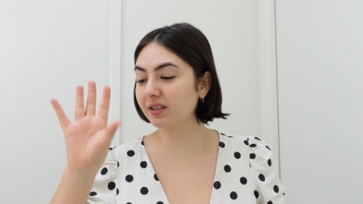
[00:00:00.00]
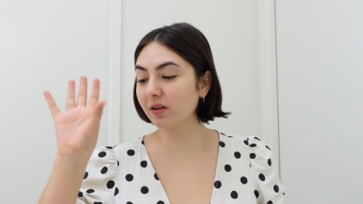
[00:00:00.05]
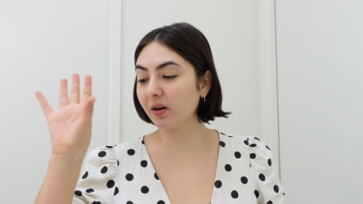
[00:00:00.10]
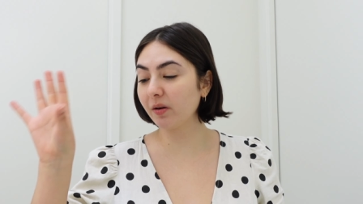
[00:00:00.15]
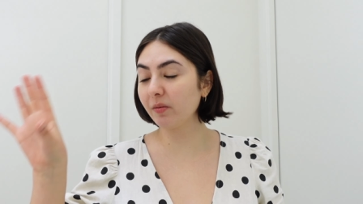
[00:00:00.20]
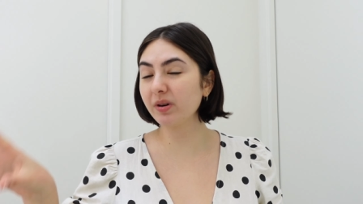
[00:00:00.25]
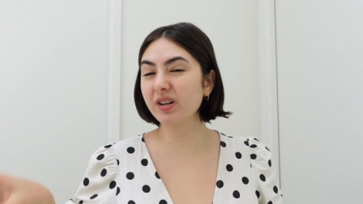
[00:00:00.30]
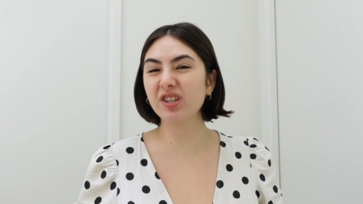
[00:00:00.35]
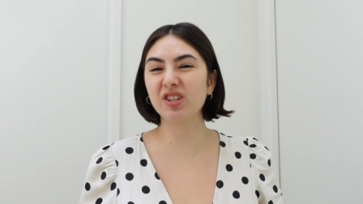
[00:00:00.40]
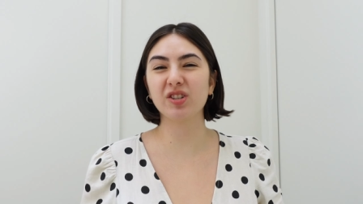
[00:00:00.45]
So
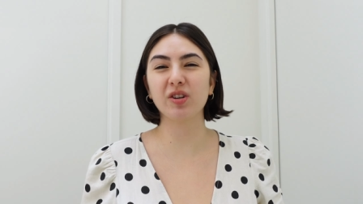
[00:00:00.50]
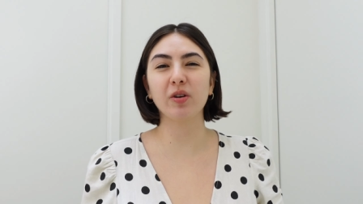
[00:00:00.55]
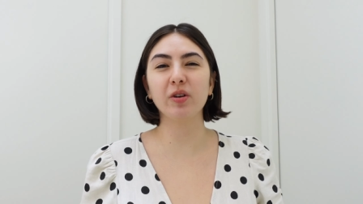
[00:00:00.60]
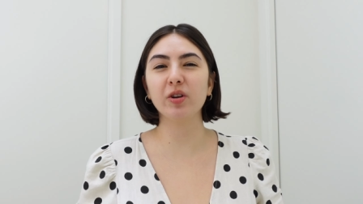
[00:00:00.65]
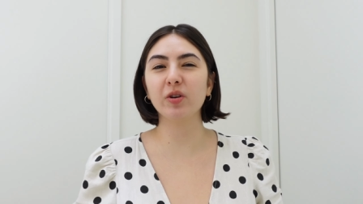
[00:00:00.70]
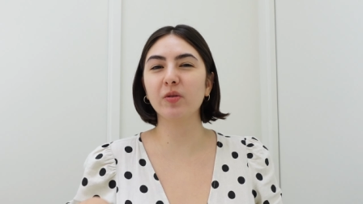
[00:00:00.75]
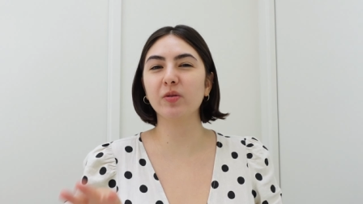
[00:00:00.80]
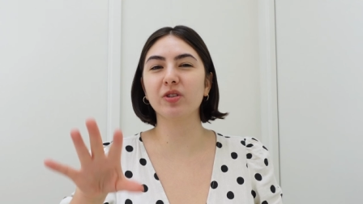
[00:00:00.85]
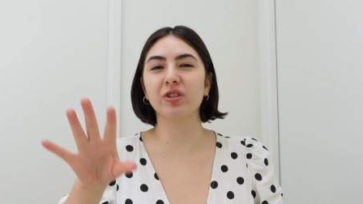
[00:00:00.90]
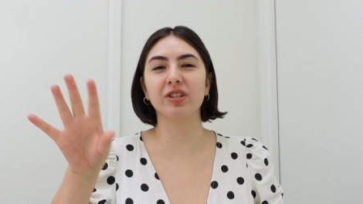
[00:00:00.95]
I want to show
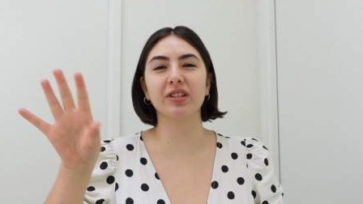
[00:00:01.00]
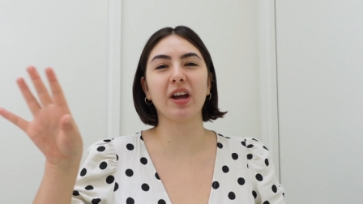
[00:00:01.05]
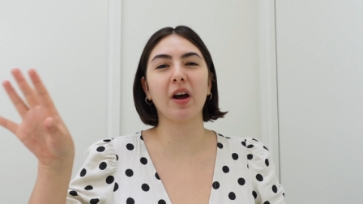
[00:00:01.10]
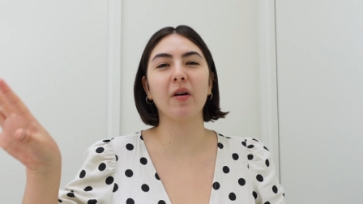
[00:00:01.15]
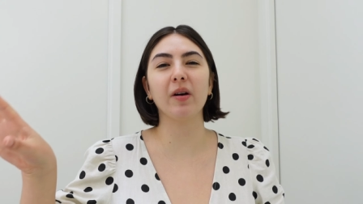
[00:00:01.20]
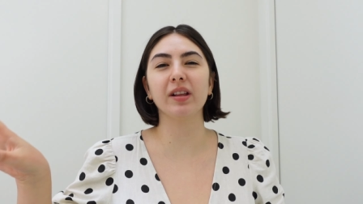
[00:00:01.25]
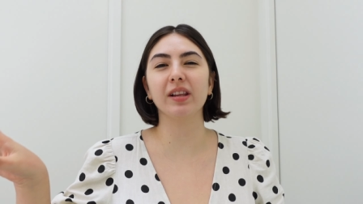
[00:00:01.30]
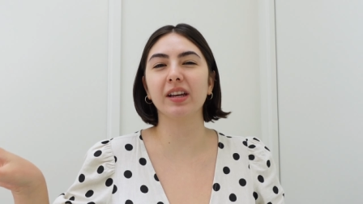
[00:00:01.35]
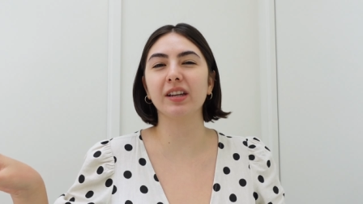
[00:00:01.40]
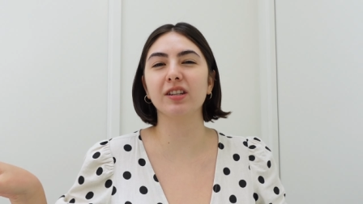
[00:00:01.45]
you just how
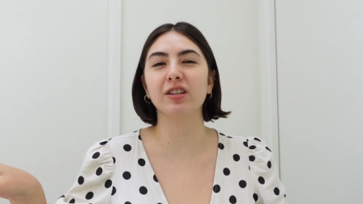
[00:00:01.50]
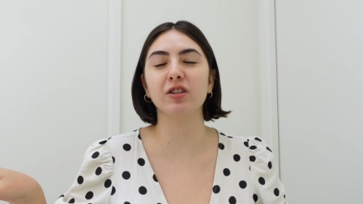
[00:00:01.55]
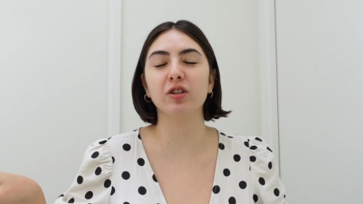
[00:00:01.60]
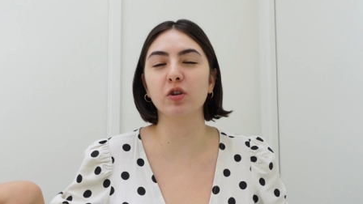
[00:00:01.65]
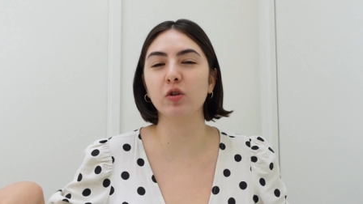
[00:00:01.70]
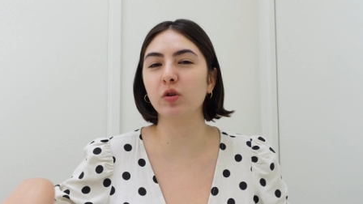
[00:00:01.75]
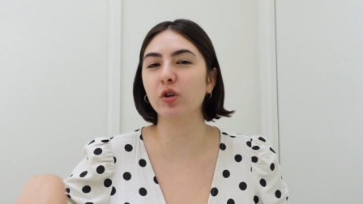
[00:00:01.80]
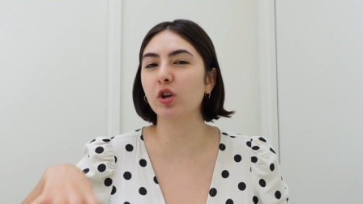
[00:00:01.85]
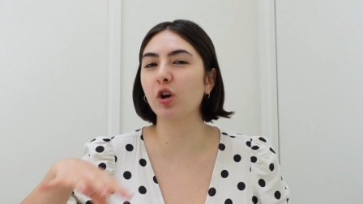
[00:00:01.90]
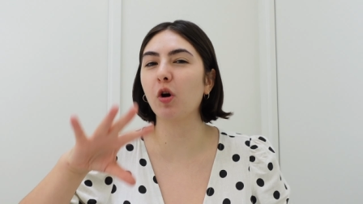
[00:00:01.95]
I like to do,
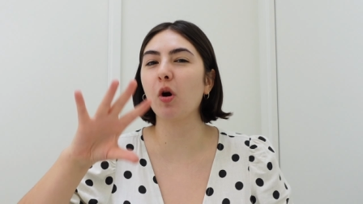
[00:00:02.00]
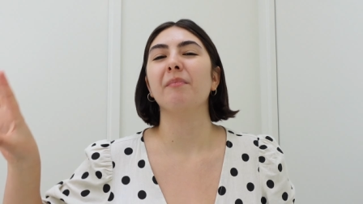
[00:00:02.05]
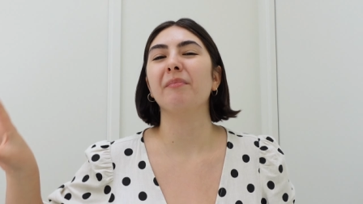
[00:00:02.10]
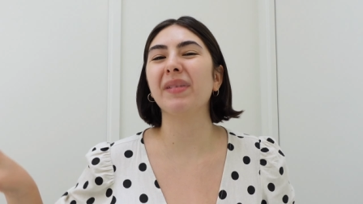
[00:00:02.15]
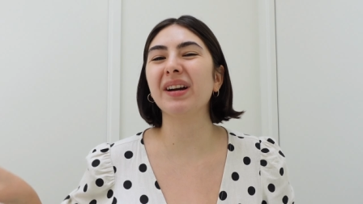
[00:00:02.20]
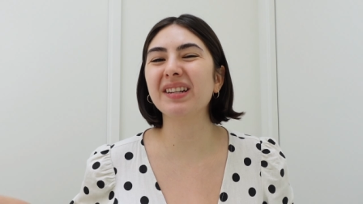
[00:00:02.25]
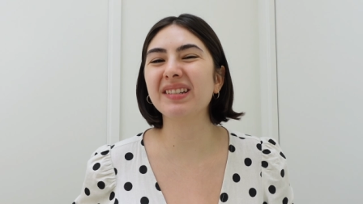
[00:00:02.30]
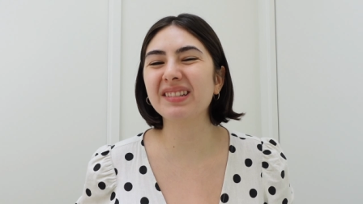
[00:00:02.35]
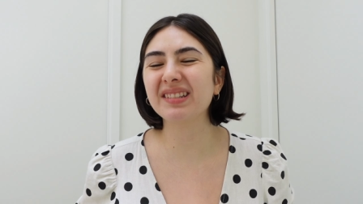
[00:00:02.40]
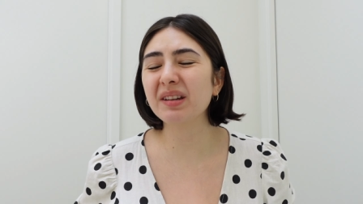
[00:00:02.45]
you know,
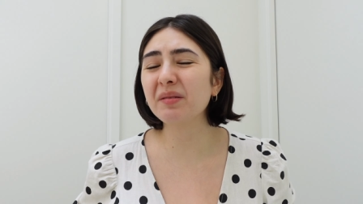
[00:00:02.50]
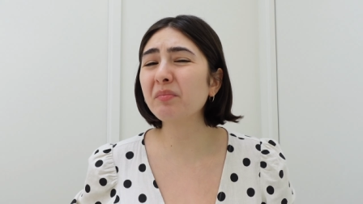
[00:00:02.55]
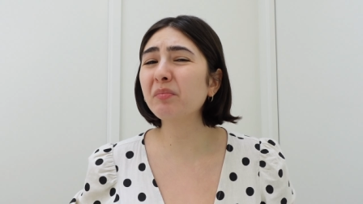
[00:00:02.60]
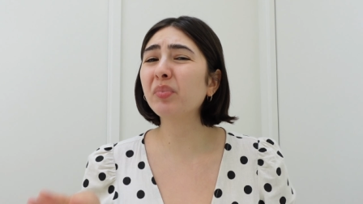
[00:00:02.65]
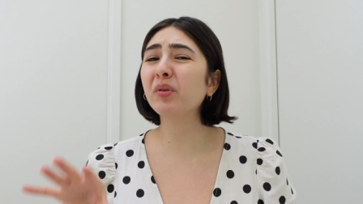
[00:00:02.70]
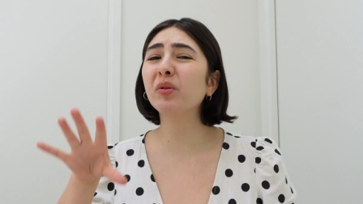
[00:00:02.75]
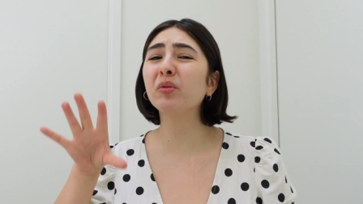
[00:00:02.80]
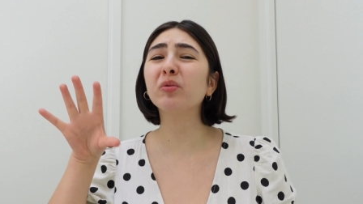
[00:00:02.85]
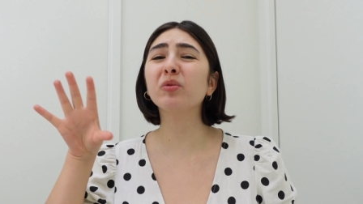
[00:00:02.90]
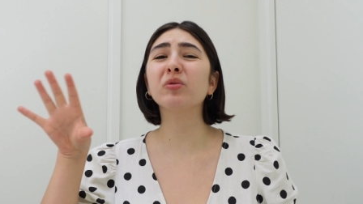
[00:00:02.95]
my
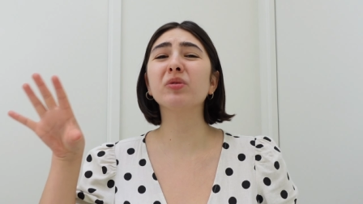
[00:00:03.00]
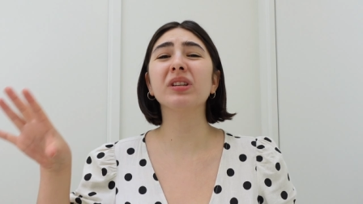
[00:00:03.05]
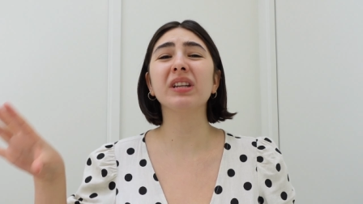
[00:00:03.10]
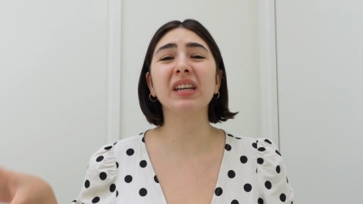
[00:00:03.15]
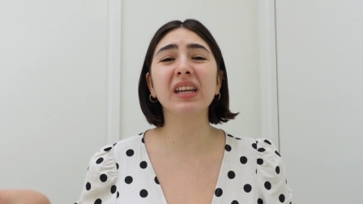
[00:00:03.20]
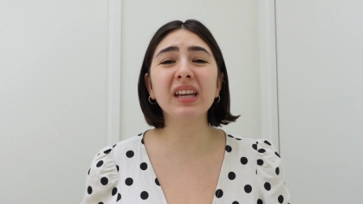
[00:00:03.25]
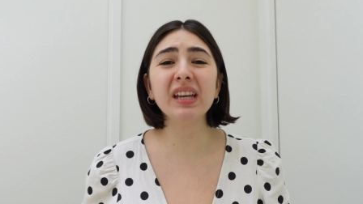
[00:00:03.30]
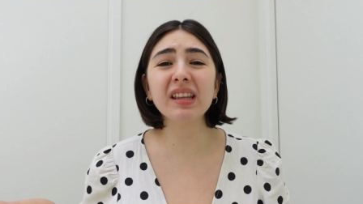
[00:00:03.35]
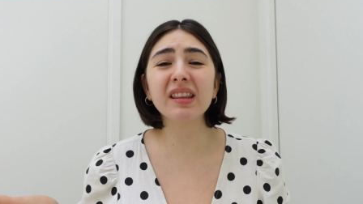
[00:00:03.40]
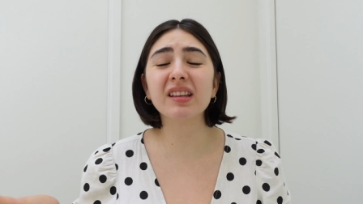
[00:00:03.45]
simple
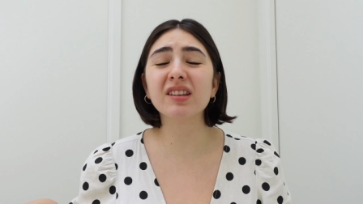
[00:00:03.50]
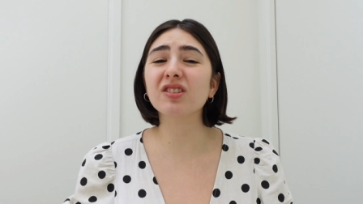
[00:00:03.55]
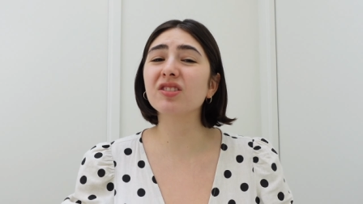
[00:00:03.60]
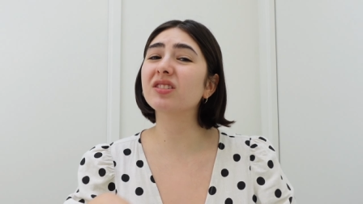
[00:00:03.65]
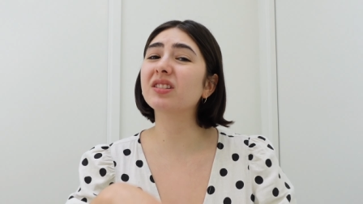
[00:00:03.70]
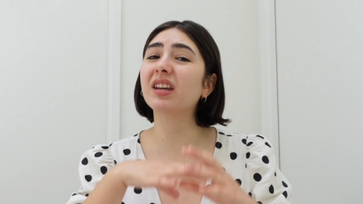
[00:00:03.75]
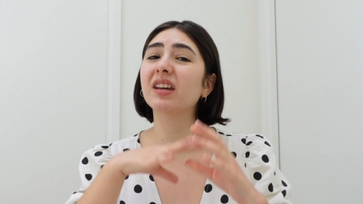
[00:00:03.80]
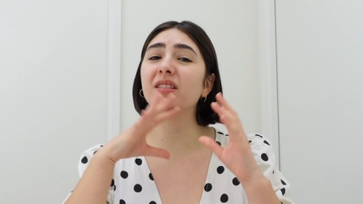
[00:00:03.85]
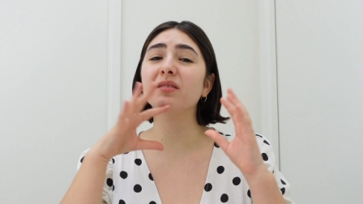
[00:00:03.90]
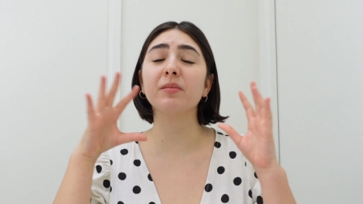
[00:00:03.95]
routine that
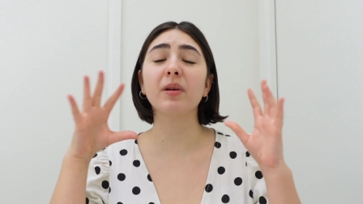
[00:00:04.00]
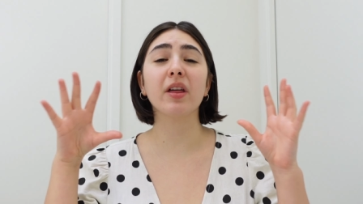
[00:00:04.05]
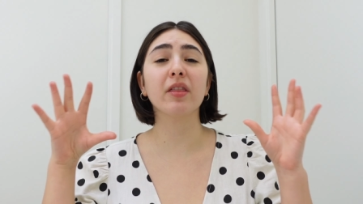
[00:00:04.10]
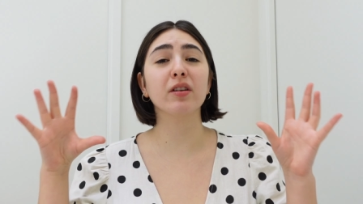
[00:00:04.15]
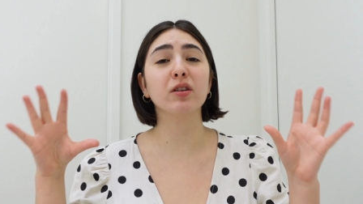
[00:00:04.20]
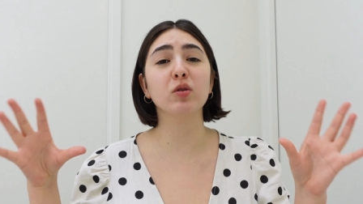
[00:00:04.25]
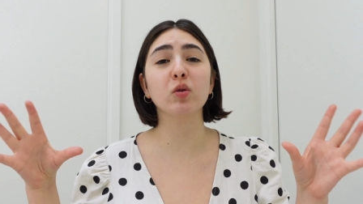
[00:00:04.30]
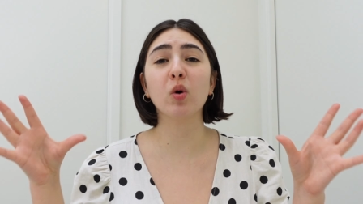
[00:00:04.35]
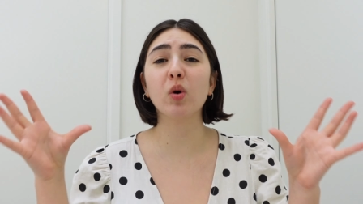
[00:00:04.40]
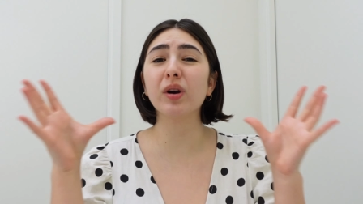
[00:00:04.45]
just gets me out
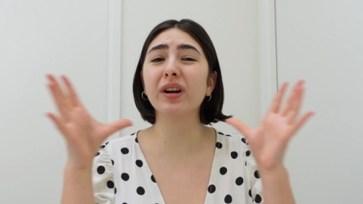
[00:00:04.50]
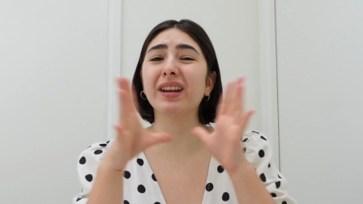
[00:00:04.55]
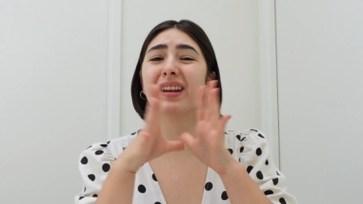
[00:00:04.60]
the door.